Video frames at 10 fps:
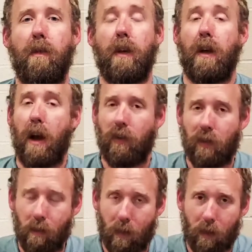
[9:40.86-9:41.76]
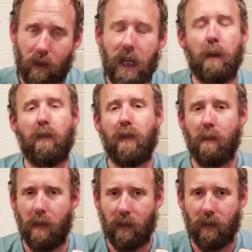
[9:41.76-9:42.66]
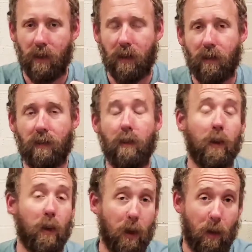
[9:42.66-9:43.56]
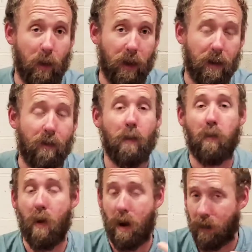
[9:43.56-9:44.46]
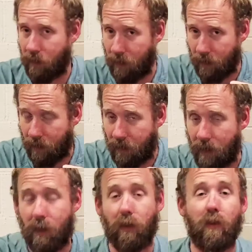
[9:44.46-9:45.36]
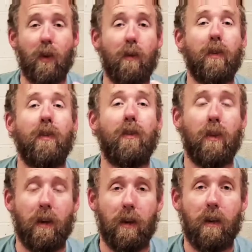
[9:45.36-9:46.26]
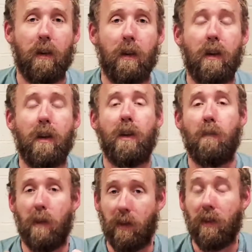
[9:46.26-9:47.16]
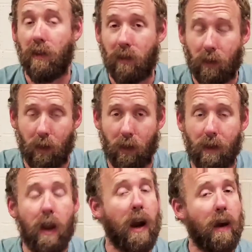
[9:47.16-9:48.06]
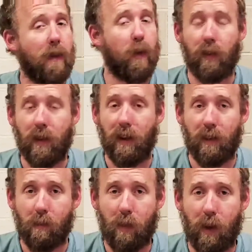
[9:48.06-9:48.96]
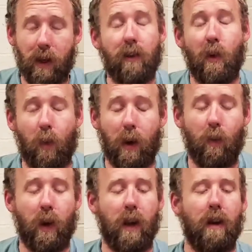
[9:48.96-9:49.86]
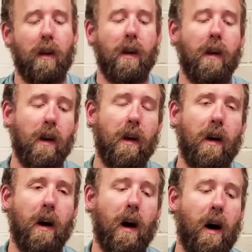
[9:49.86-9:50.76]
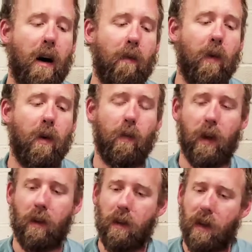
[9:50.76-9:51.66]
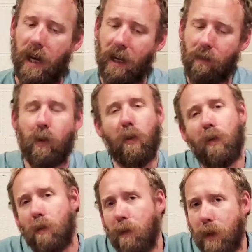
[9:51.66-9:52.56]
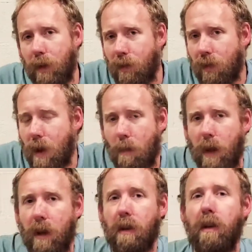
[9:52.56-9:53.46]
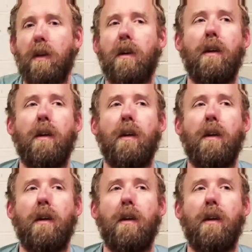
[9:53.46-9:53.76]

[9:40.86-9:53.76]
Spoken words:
the customer keeps the business going. If the products are good, if the service is good, the business is good, everyone stays employed. It's a win-win. When negative Google reviews come in,